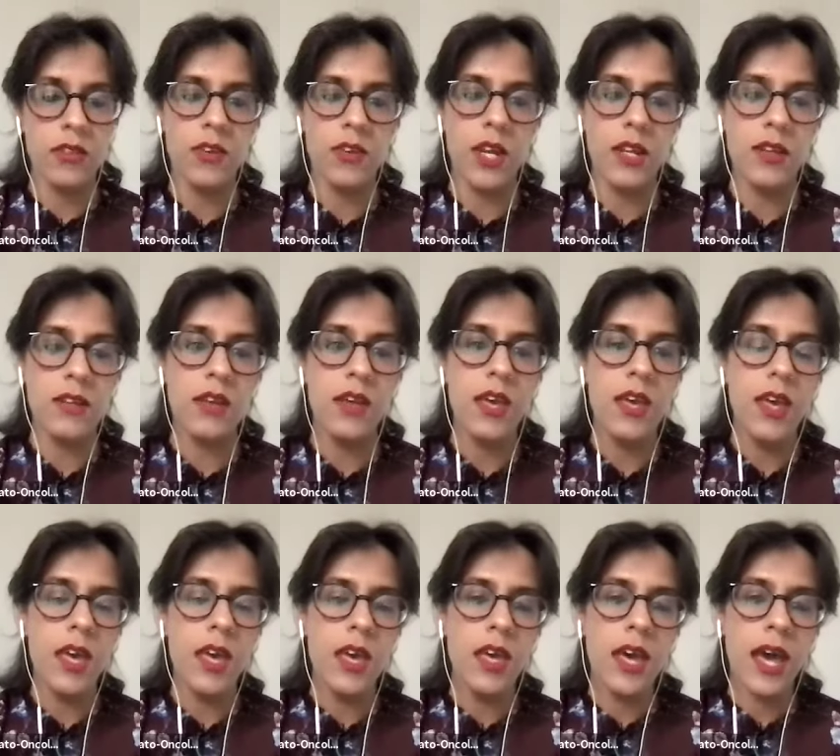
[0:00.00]
threat.
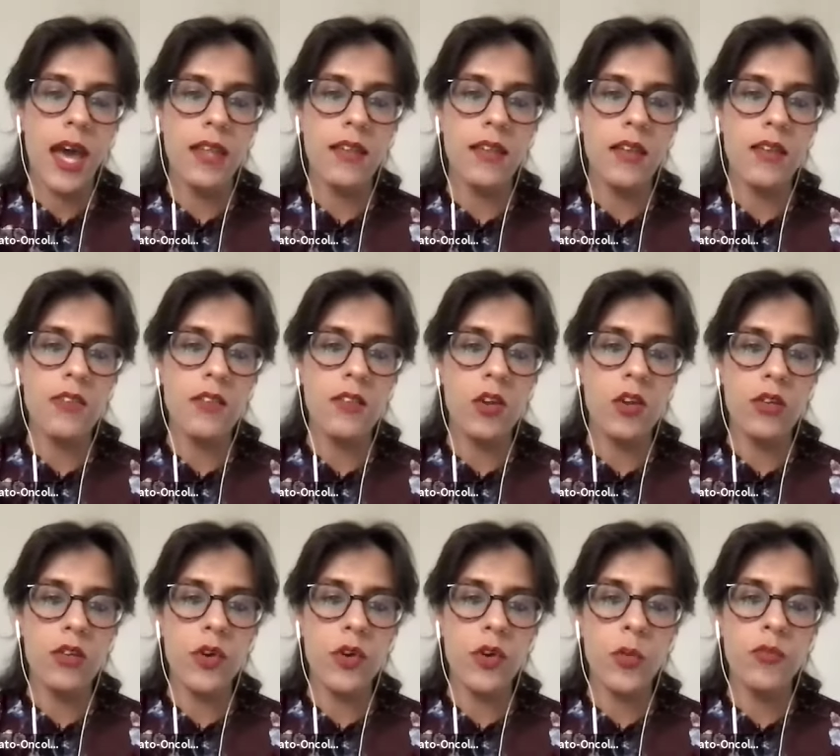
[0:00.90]
And there's a lot
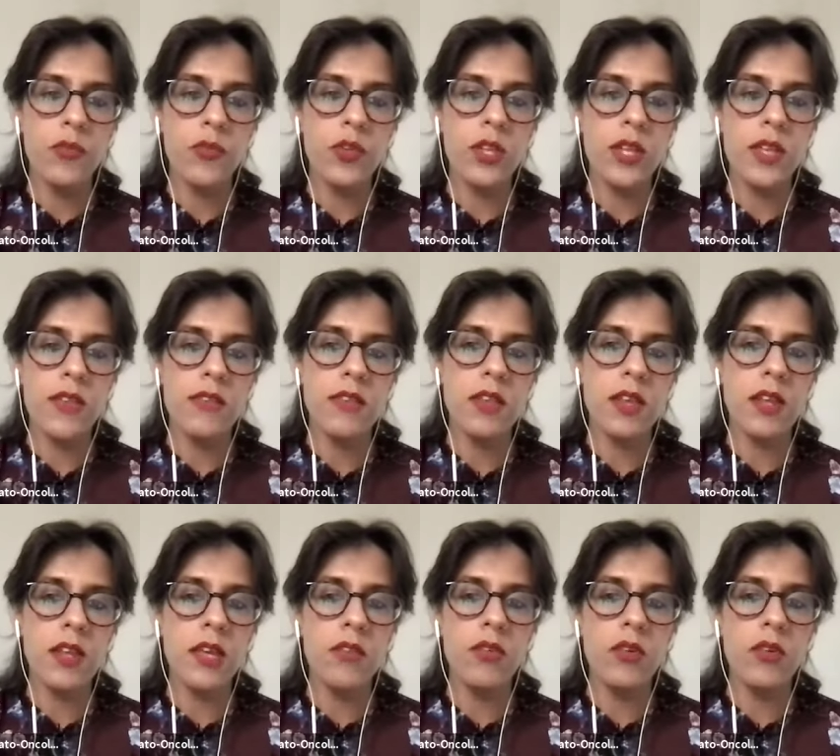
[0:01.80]
of hopefulness that
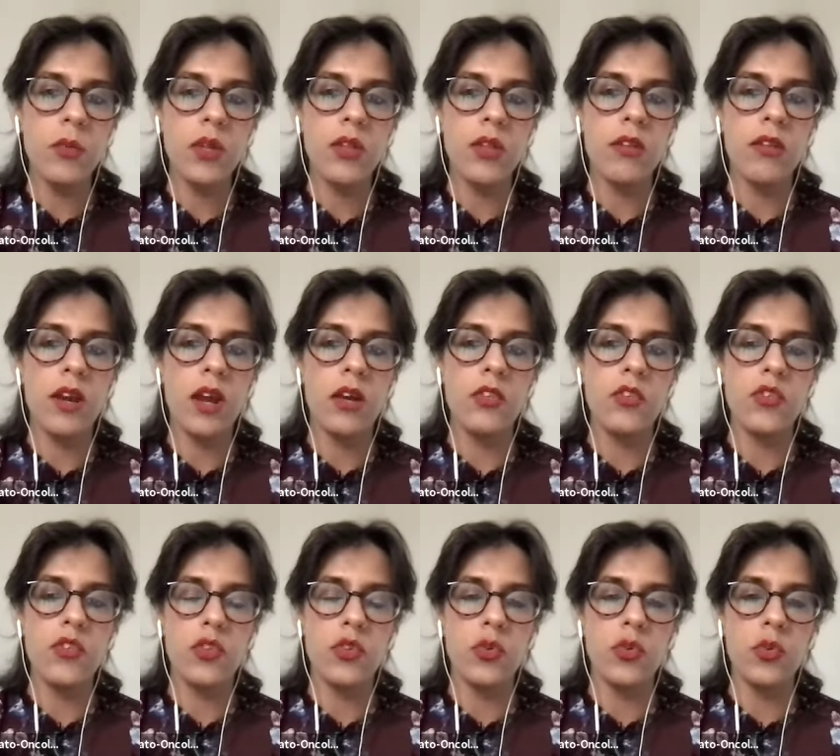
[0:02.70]
even with
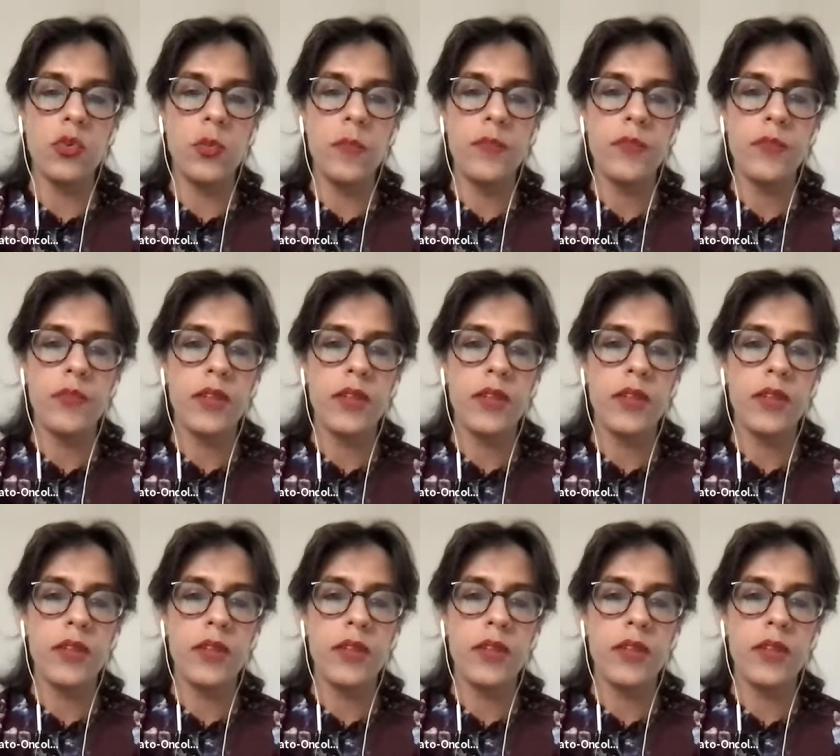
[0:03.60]
regards to